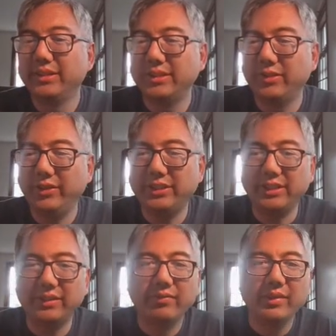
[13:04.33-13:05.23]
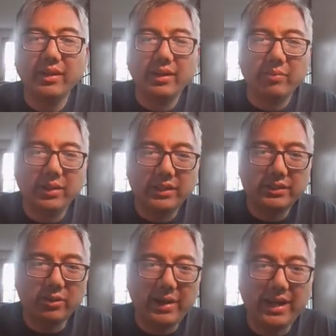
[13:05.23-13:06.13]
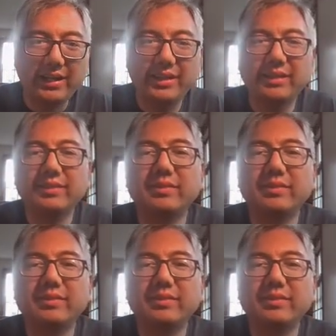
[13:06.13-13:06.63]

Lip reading: sufficient. But let's go back.